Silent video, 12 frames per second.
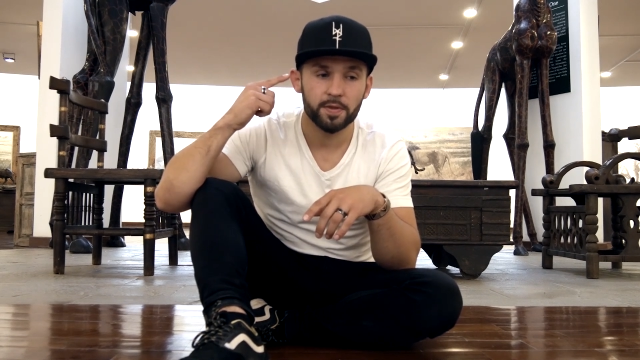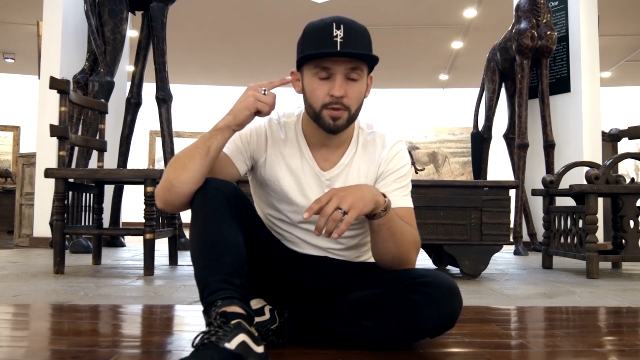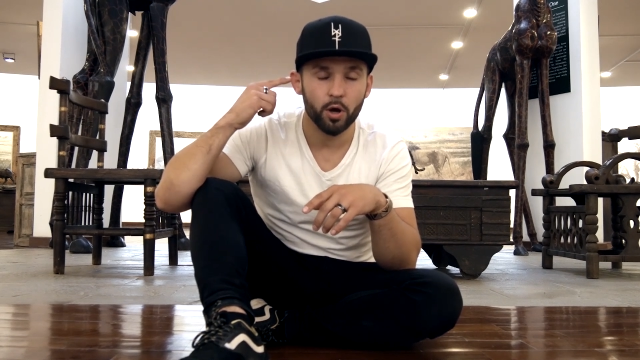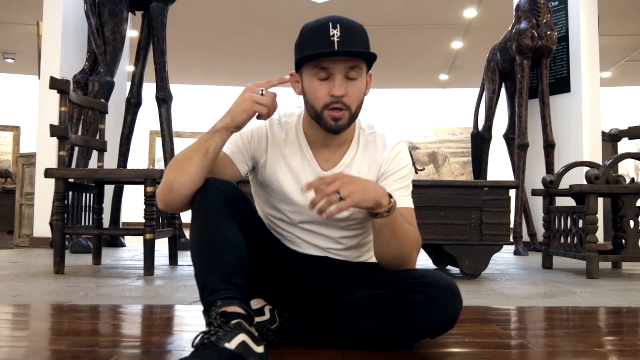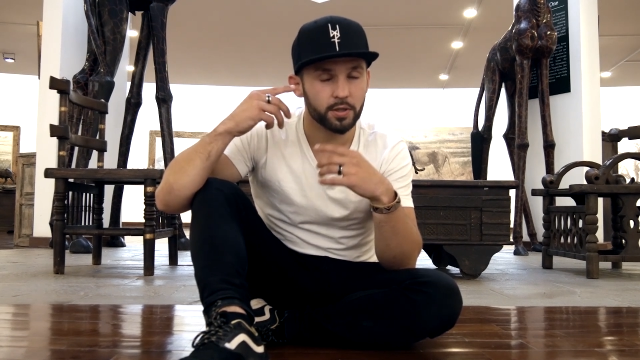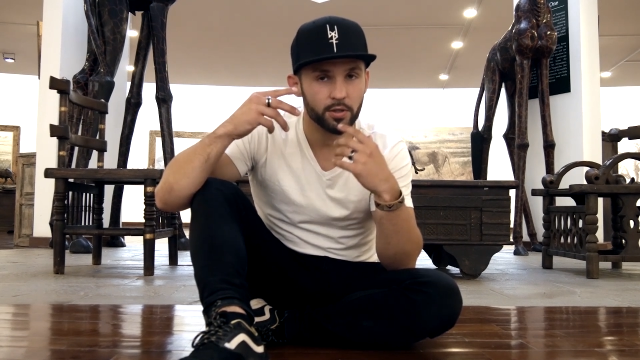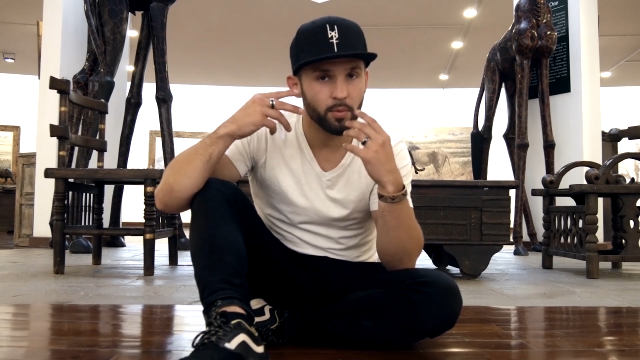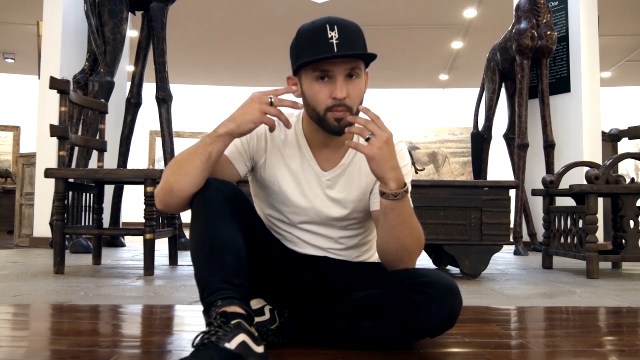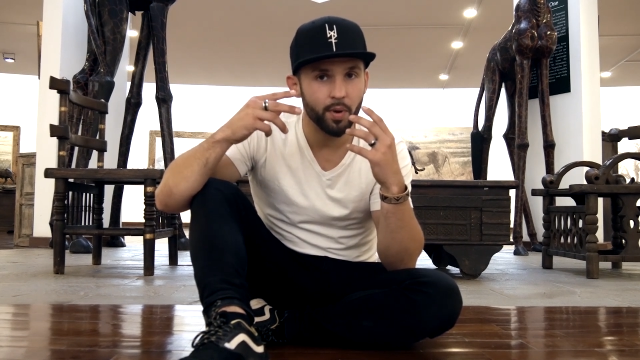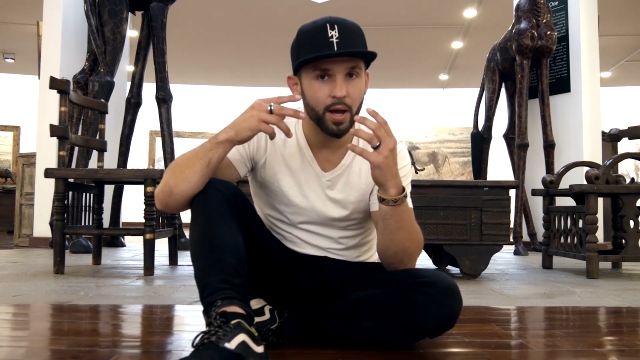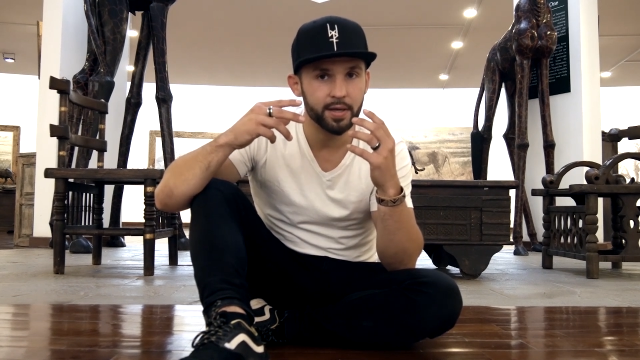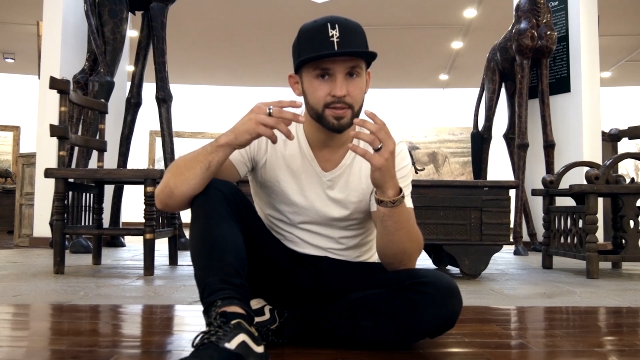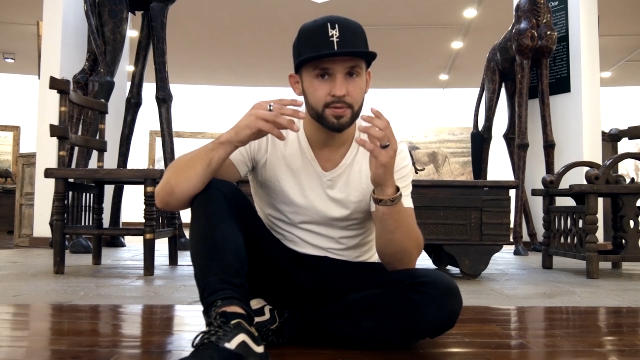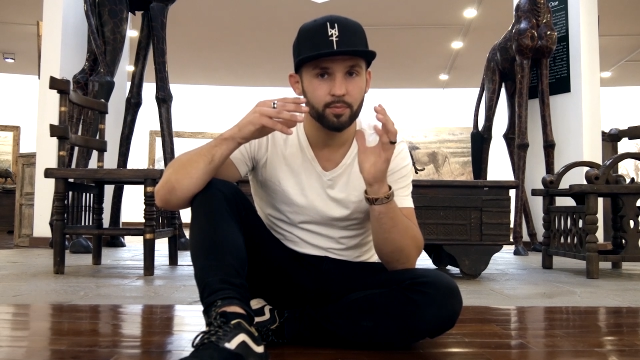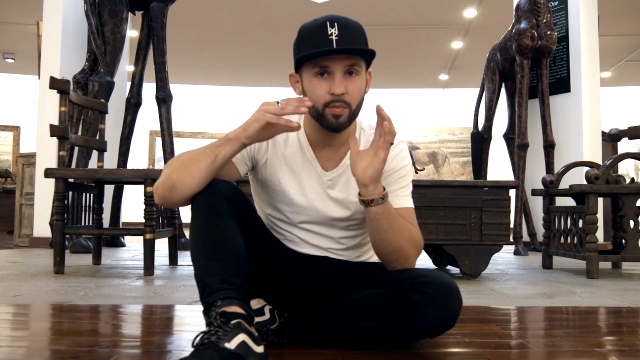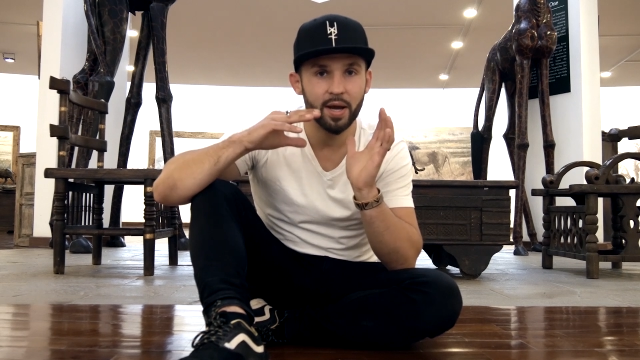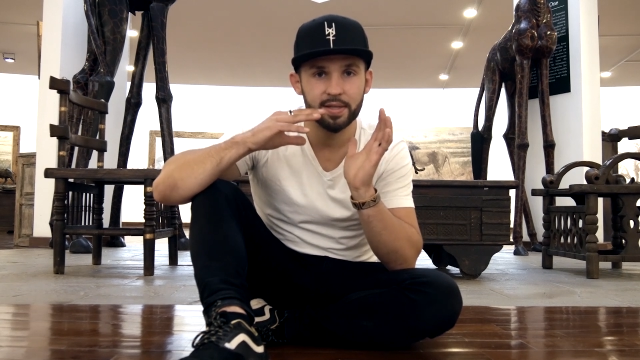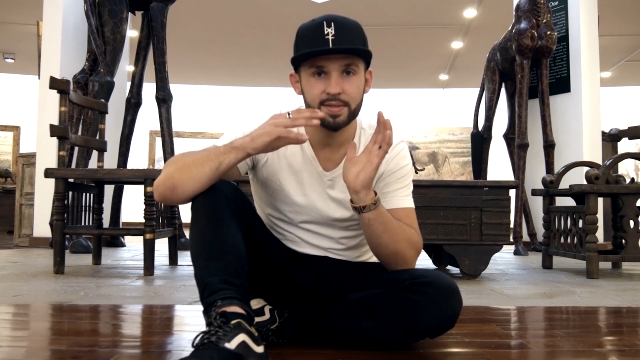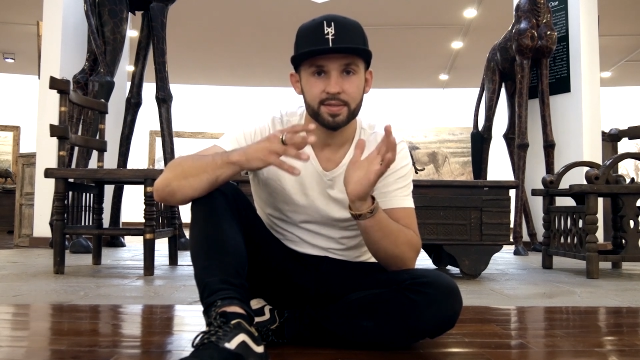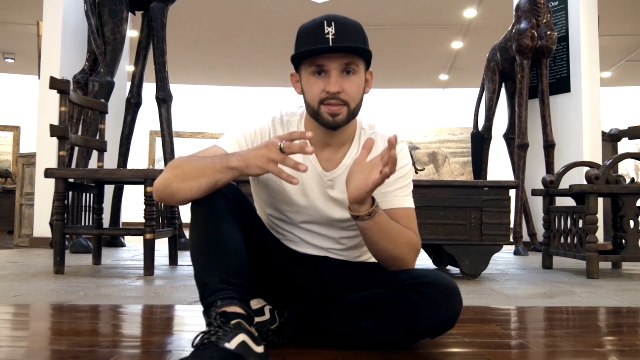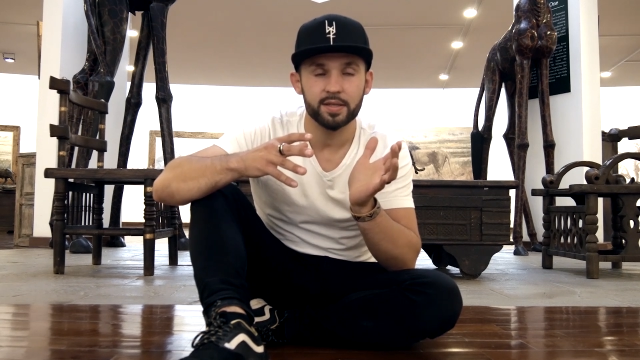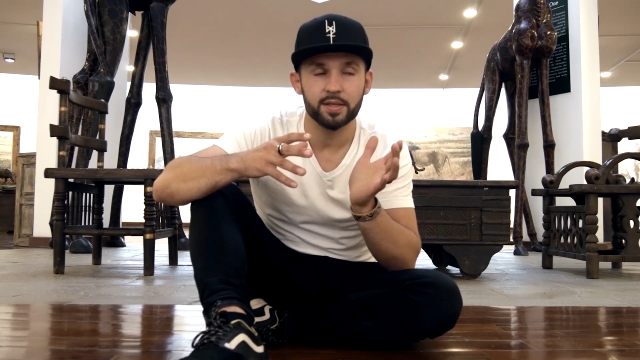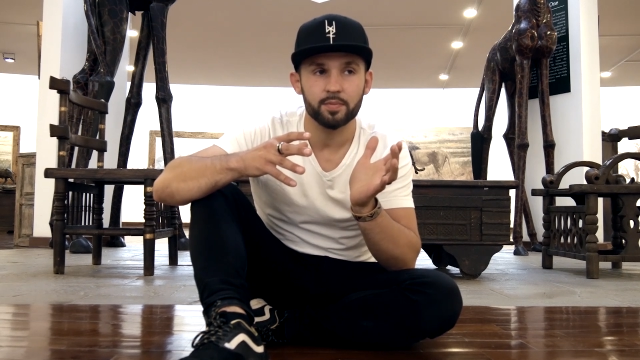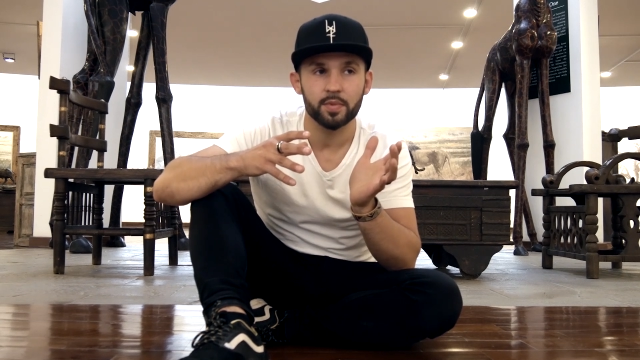thought in your mind might
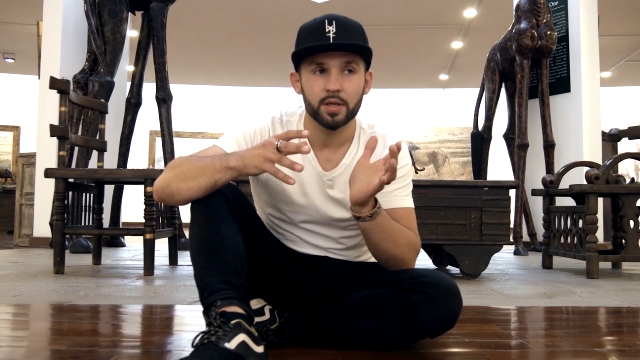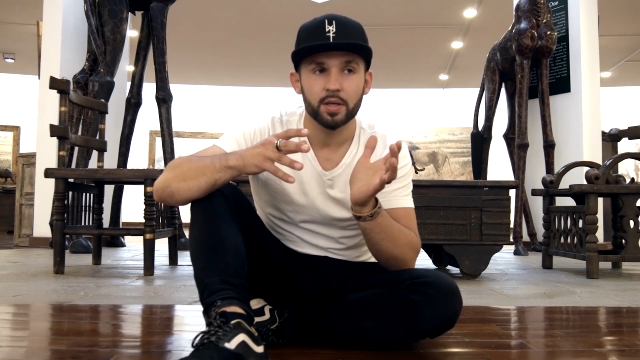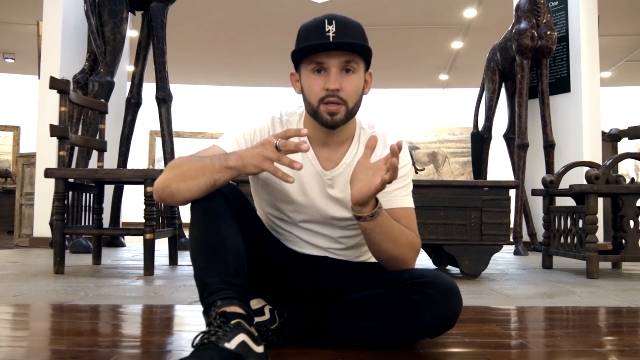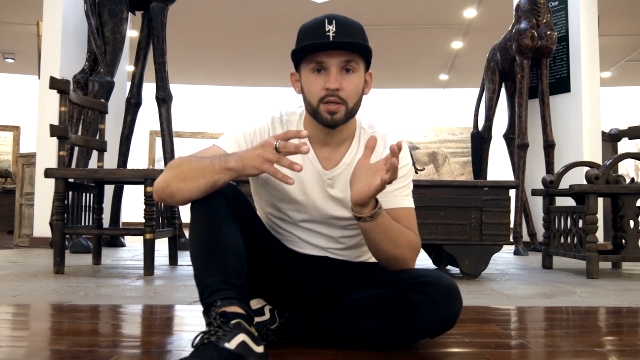seem,